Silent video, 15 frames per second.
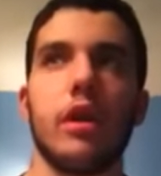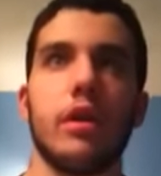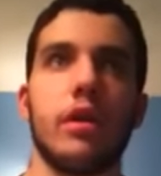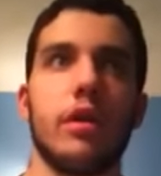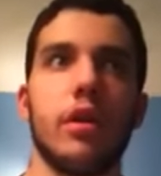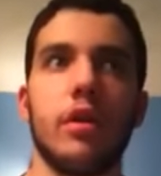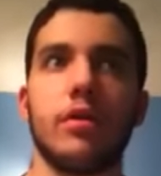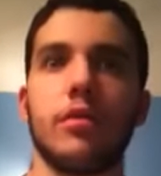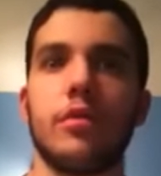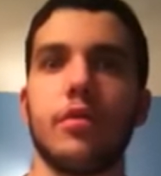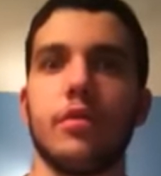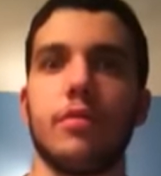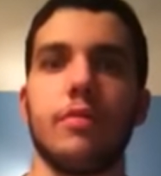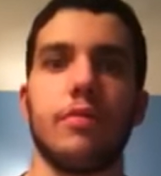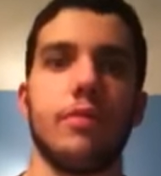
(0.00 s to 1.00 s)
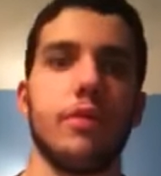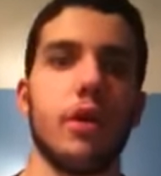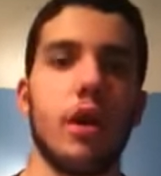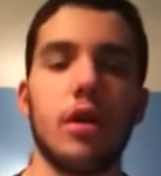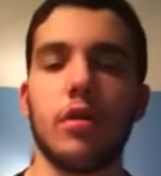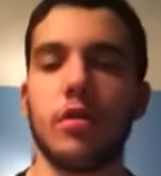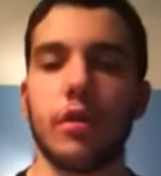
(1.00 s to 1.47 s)
in another
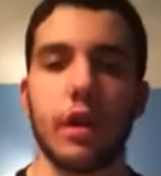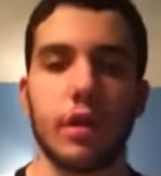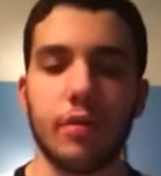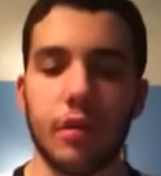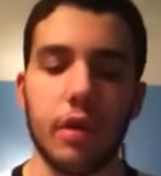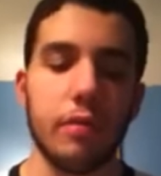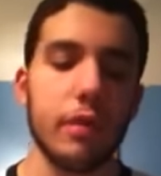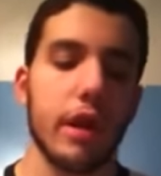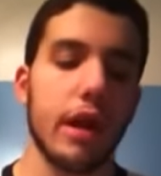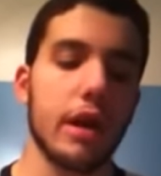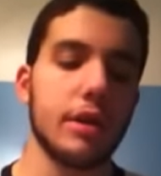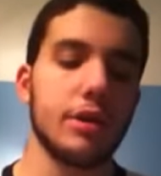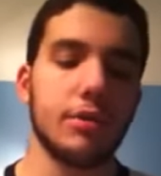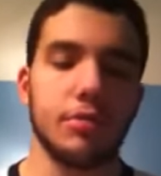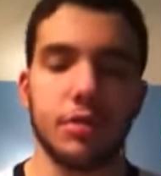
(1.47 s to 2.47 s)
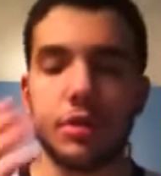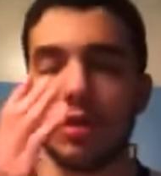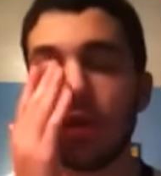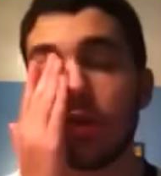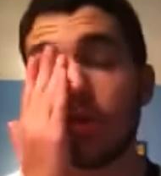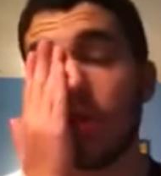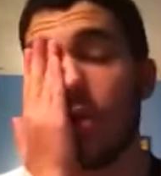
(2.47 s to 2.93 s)
not all that great match. It was
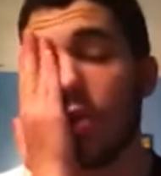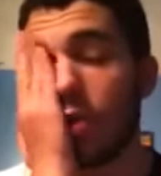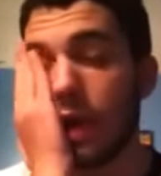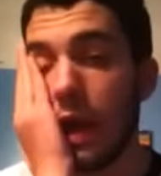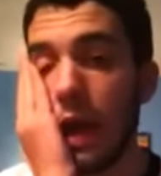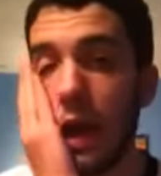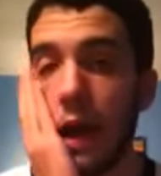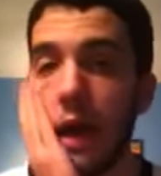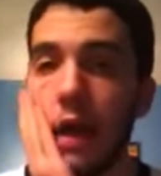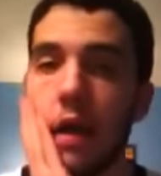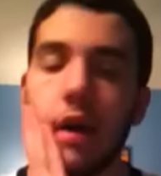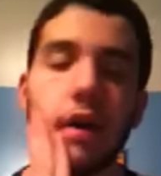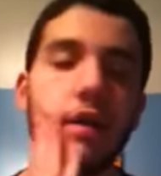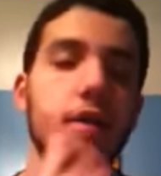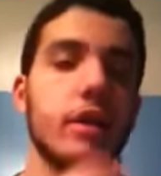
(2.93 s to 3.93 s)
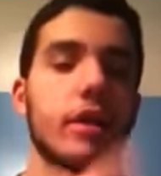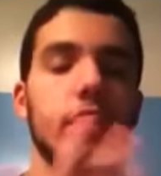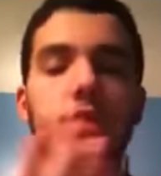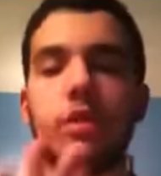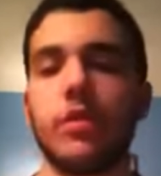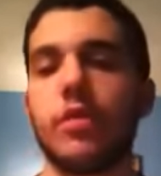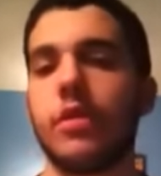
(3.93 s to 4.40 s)
just okay. I think I
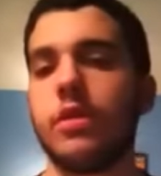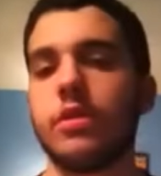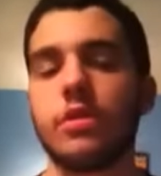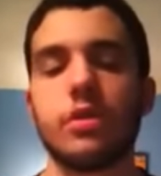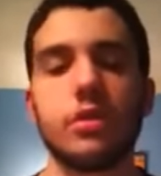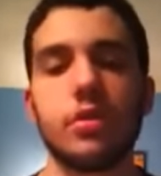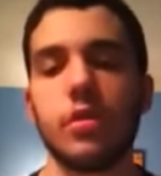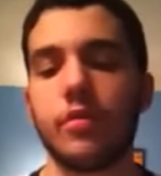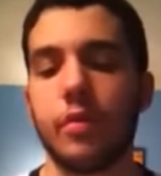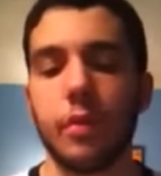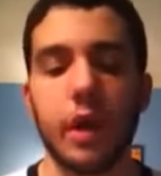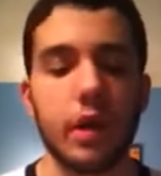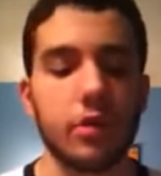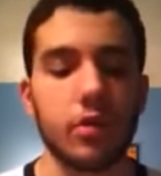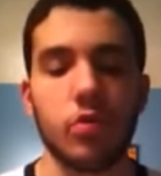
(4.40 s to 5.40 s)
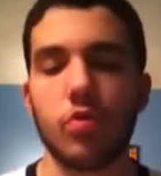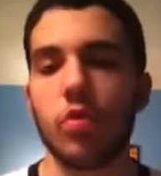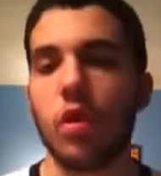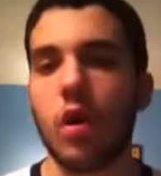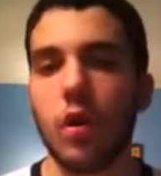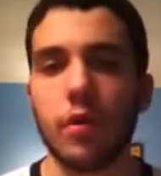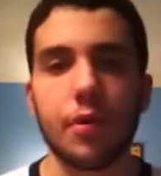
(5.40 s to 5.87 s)
could have seen just as good of a match on
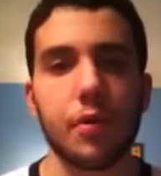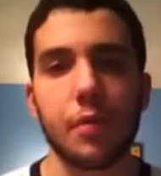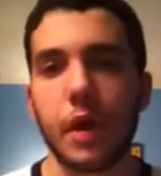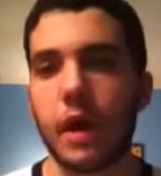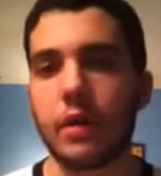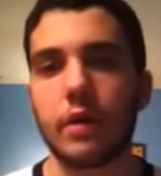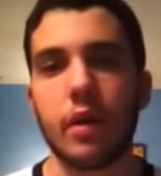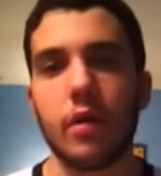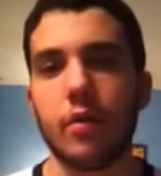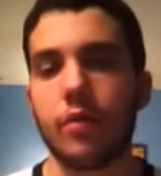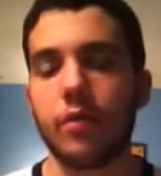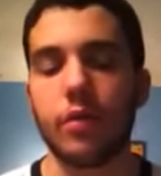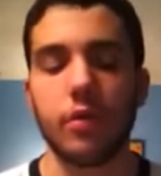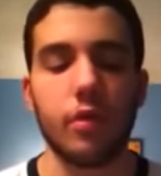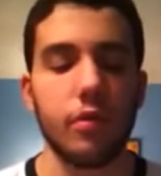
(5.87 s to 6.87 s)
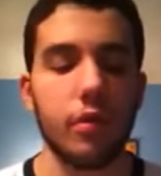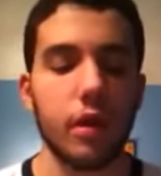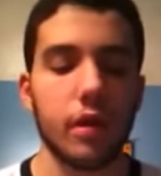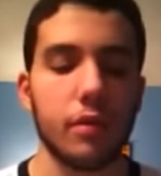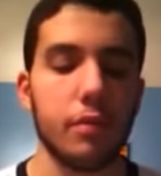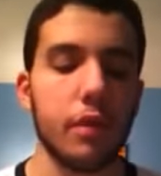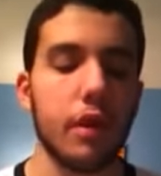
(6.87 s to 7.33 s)
Raw or SmackDown for the
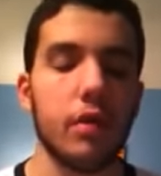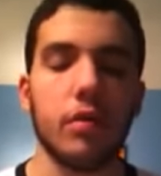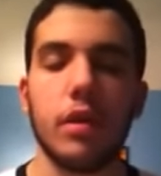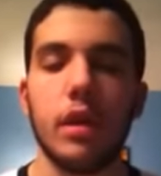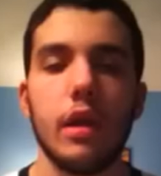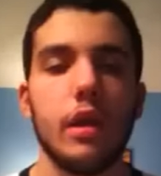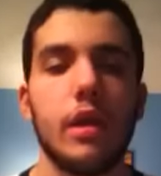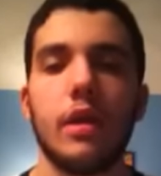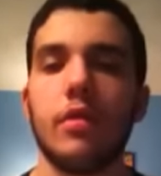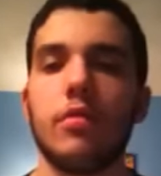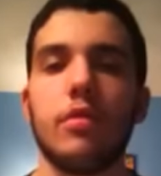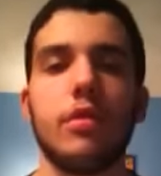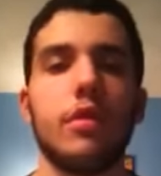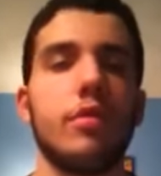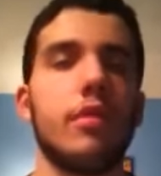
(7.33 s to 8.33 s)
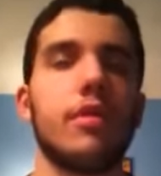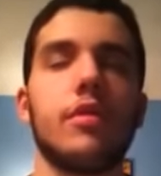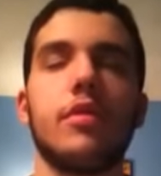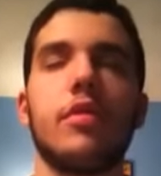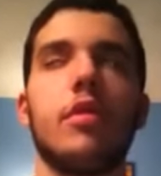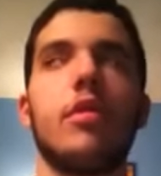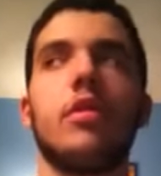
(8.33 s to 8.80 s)
U.S. belt. It really
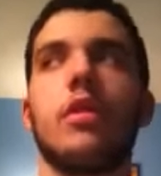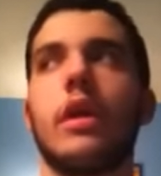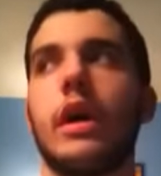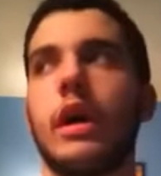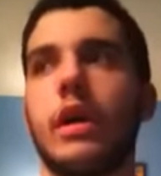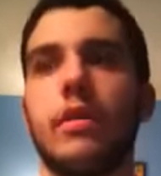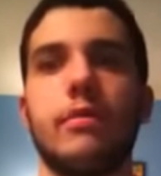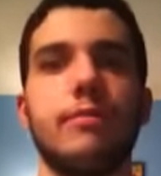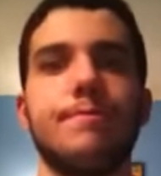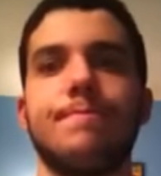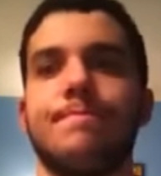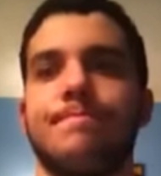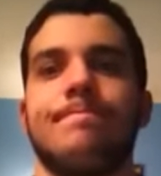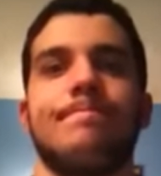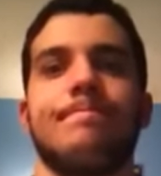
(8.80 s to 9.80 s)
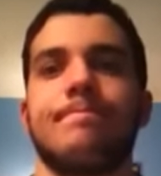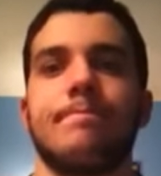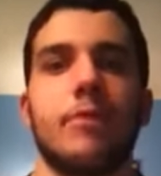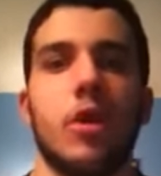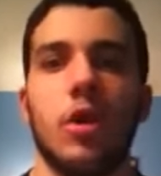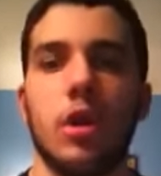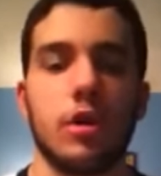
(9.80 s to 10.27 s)
wasn't all that
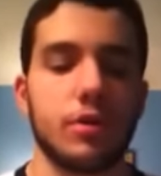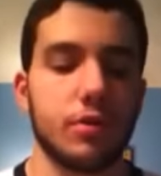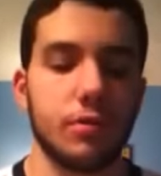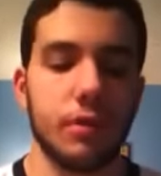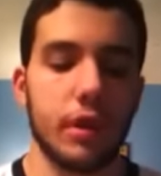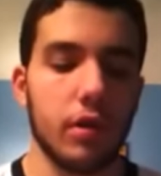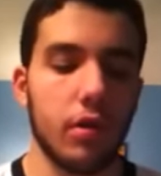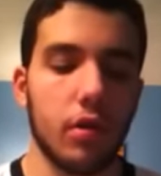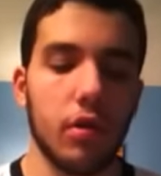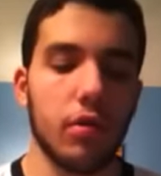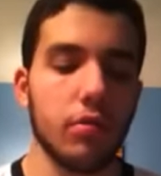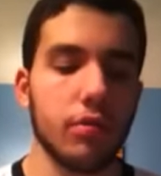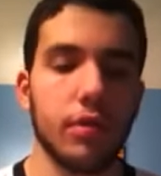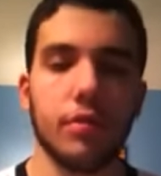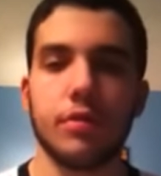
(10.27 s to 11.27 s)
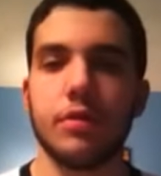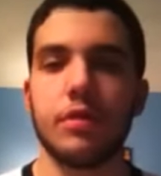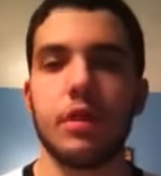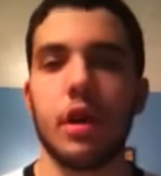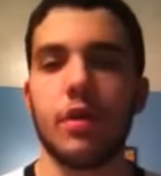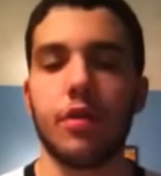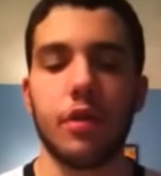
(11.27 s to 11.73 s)
awesome at all. There was
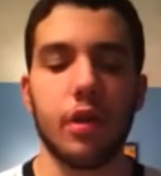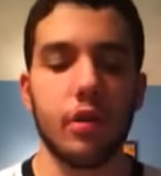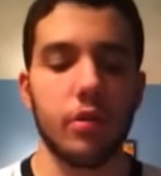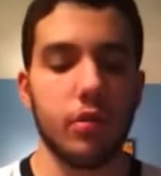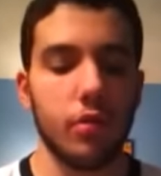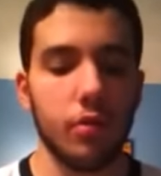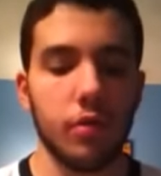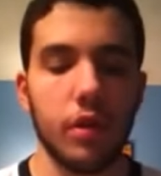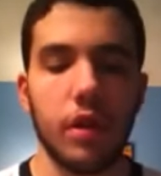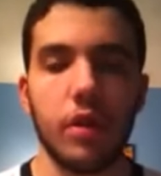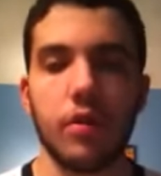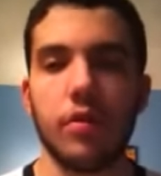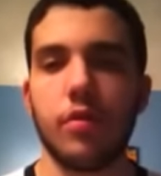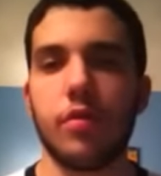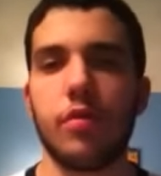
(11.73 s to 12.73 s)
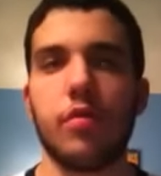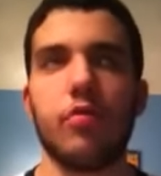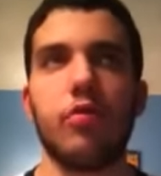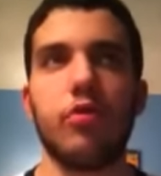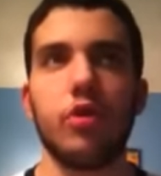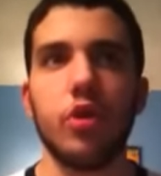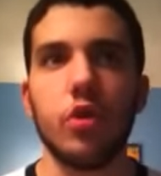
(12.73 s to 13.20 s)
nothing to this
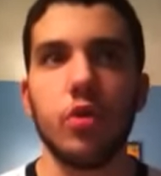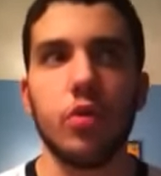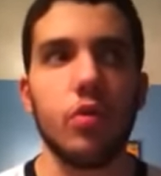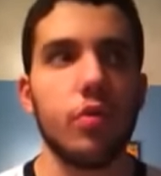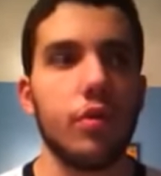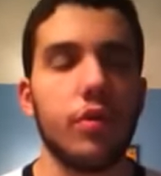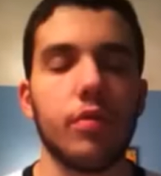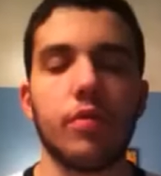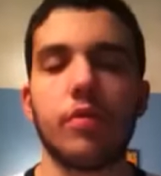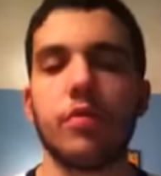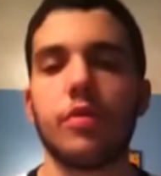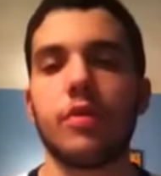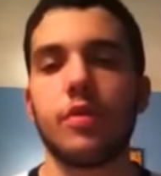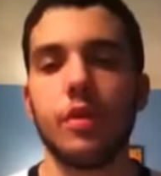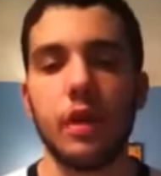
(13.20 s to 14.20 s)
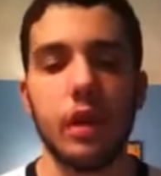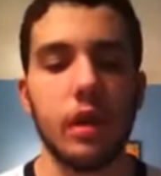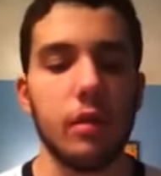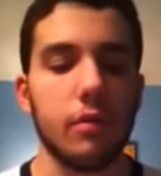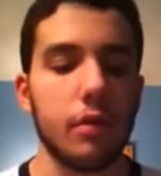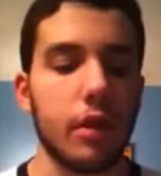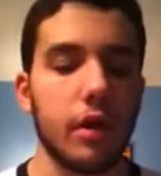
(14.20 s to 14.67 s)
feud. There was no
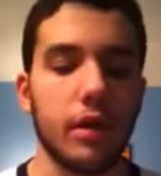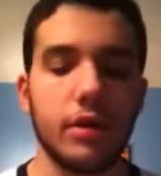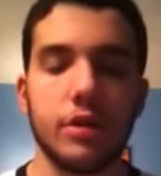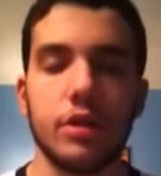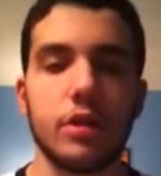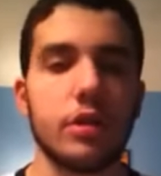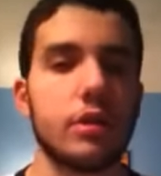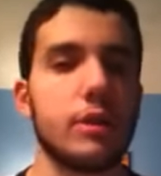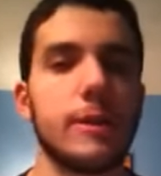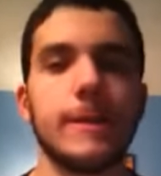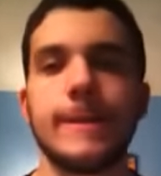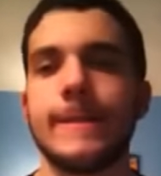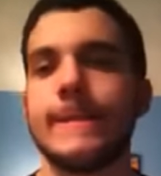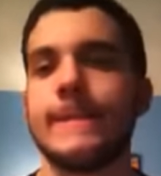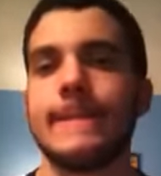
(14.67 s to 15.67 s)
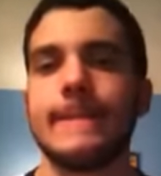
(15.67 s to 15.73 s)
steam. It just